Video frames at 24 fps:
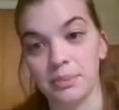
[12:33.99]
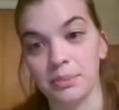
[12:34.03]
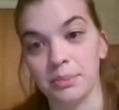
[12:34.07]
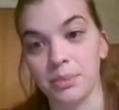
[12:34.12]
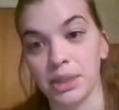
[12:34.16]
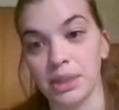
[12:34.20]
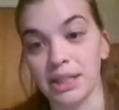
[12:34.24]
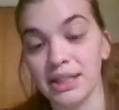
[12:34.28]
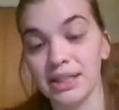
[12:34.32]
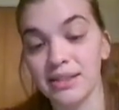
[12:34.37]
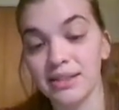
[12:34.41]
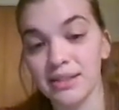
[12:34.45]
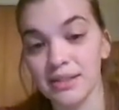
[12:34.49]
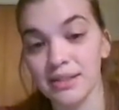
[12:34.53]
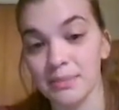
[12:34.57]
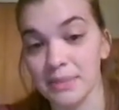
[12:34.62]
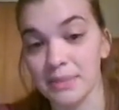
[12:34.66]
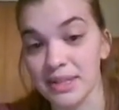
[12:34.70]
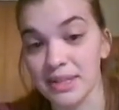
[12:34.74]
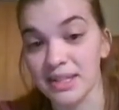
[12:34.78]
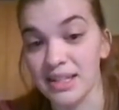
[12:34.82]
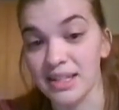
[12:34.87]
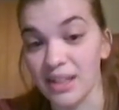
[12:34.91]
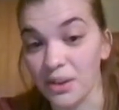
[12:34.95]
we need some
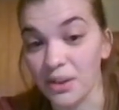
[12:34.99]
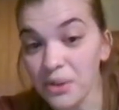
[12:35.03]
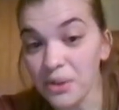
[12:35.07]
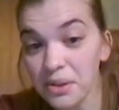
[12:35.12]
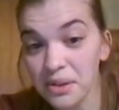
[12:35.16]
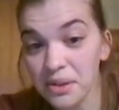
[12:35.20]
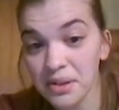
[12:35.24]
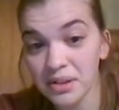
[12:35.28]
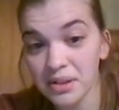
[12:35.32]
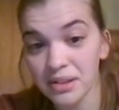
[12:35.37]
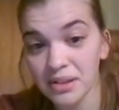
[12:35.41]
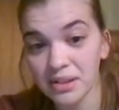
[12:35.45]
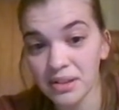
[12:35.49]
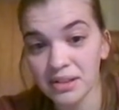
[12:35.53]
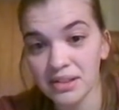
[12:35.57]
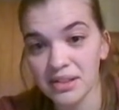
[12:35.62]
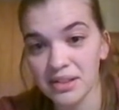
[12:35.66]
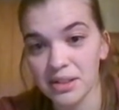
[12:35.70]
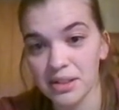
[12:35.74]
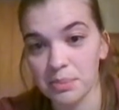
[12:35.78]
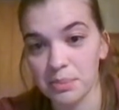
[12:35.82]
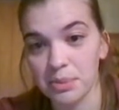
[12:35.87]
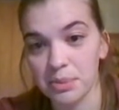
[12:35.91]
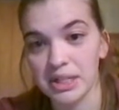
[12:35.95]
stealth
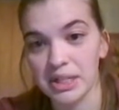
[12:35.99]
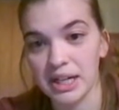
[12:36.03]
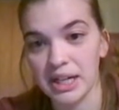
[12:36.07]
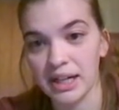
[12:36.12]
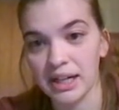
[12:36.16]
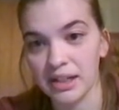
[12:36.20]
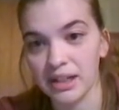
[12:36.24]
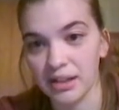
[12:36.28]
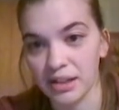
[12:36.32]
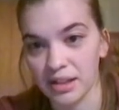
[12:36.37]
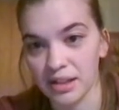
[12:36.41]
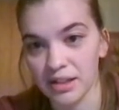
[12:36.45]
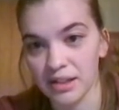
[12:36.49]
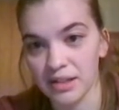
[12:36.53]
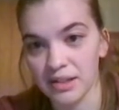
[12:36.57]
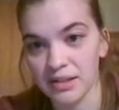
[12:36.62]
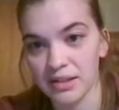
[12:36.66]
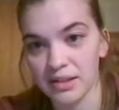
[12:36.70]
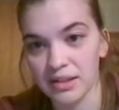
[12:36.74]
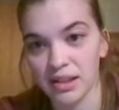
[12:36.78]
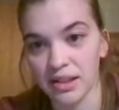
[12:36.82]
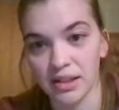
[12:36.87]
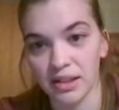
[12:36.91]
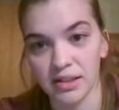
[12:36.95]
to protect
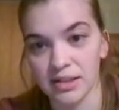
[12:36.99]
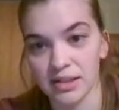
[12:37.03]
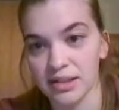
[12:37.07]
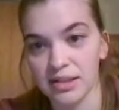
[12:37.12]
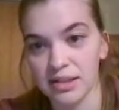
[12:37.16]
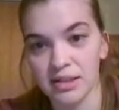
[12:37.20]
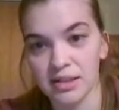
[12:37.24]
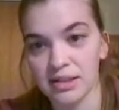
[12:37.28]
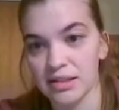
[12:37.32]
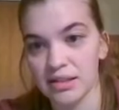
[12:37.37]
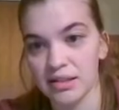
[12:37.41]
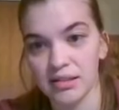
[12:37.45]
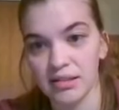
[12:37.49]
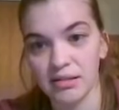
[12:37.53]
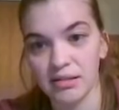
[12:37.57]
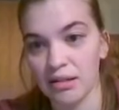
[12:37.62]
these, because